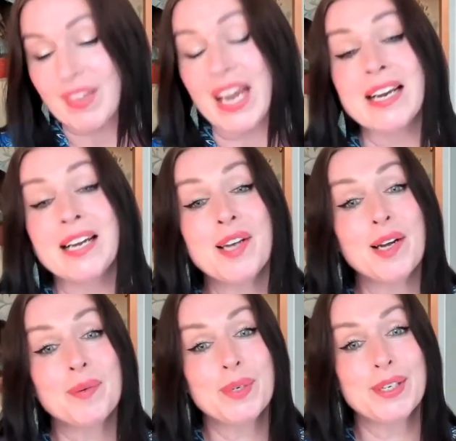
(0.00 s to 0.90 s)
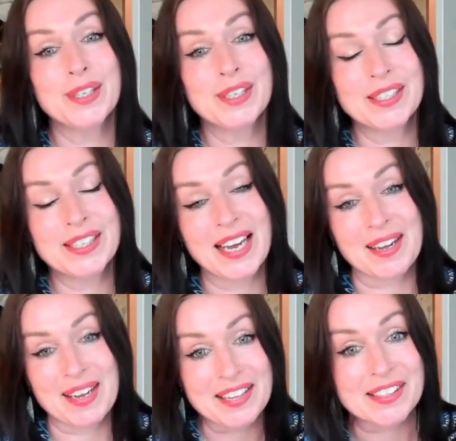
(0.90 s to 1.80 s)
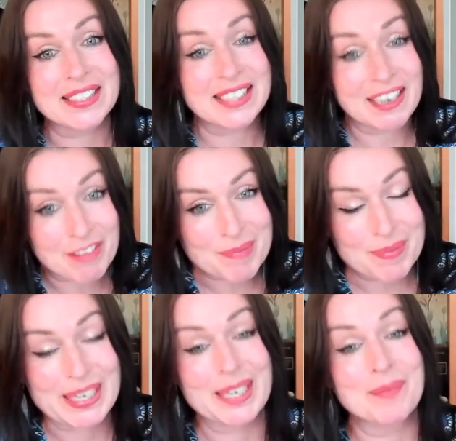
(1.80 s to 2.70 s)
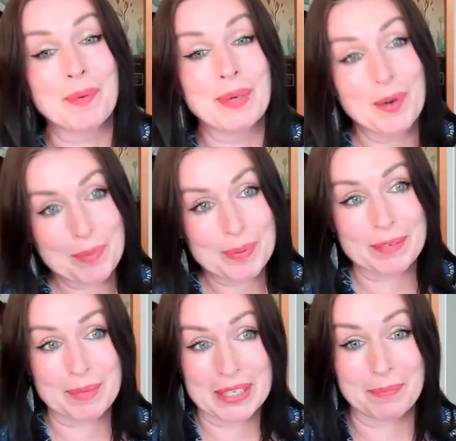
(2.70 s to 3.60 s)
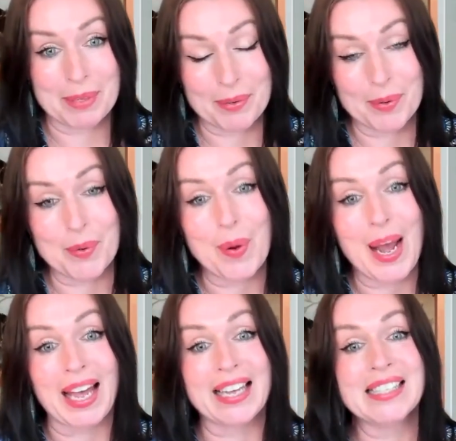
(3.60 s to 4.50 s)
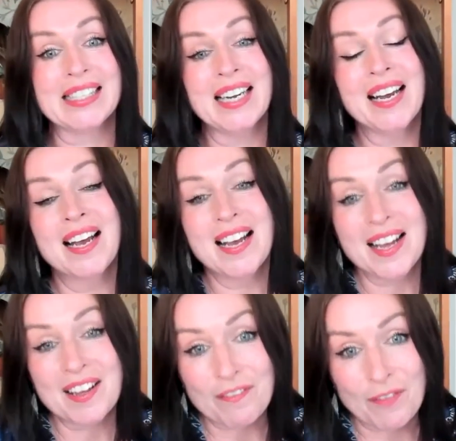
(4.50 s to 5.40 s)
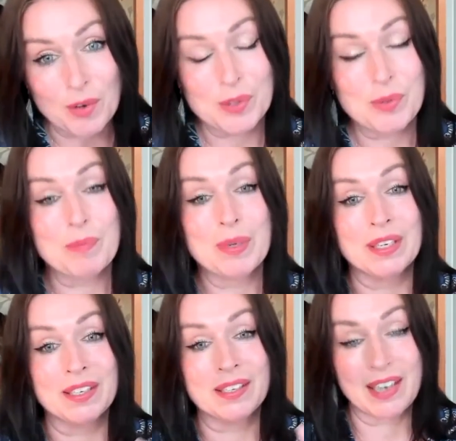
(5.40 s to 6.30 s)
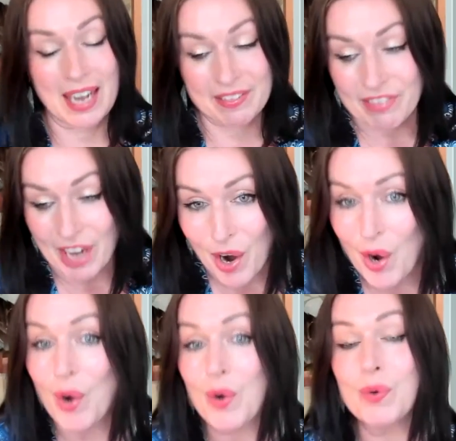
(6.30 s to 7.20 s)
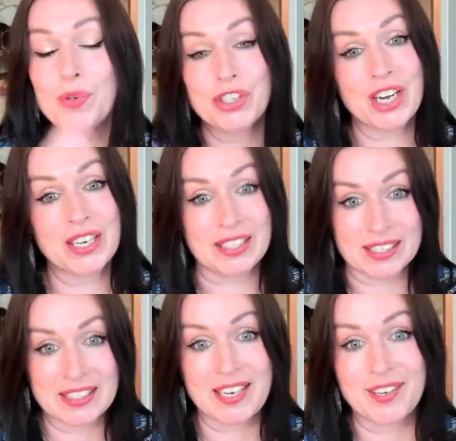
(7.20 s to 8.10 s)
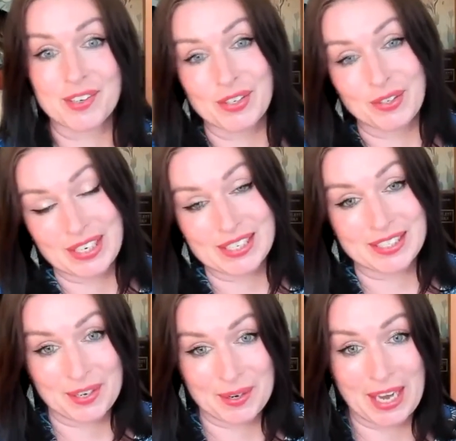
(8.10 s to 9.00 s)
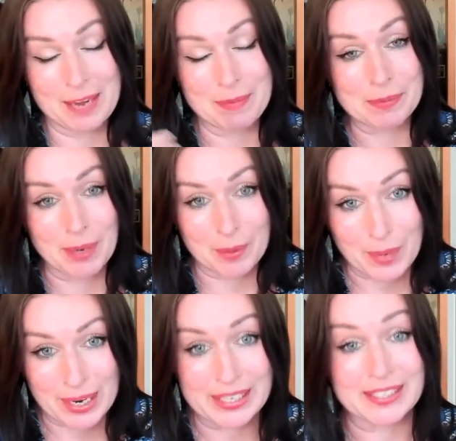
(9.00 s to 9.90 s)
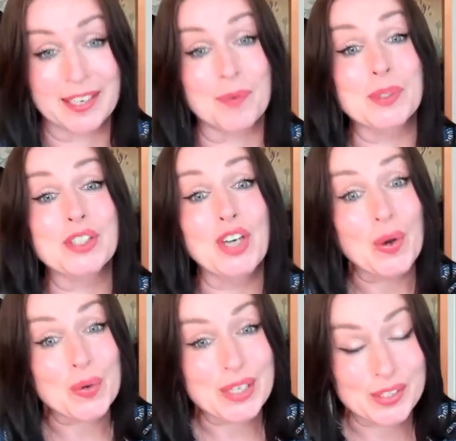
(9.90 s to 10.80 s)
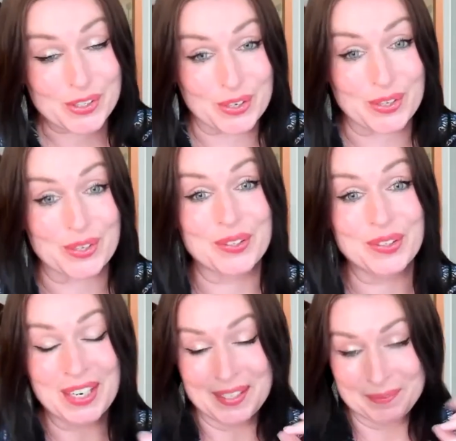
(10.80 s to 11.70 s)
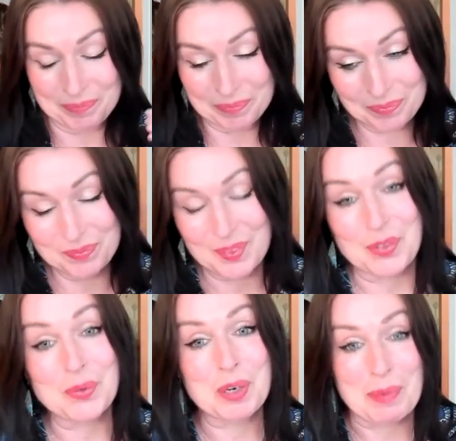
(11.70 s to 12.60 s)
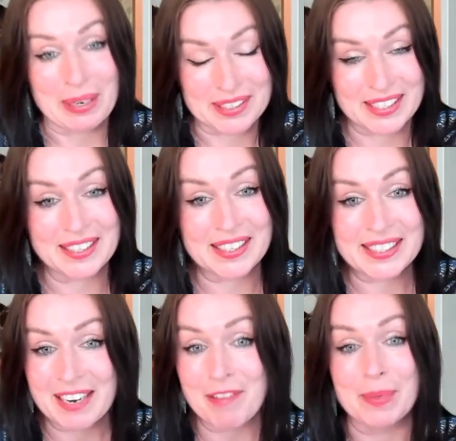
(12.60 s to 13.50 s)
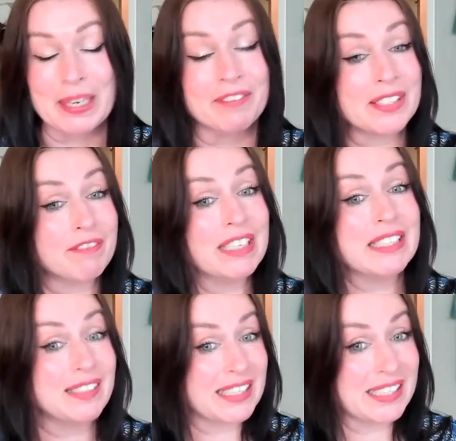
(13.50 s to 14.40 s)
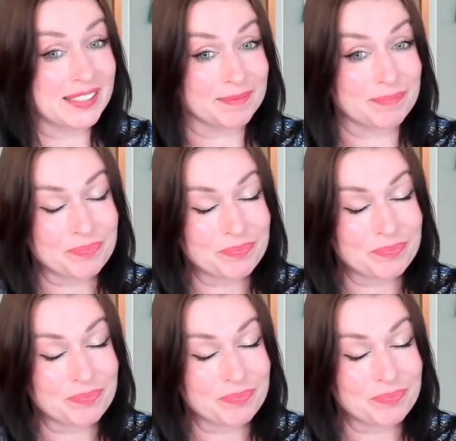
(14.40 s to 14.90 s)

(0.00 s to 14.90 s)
And as I was in the ceremony where we opened up this mythical quest, Foxwoman and that whole journey I'd taken 2 years ago came into my awareness, and I was going to talk about it in the ceremony. And for some reason, I didn't.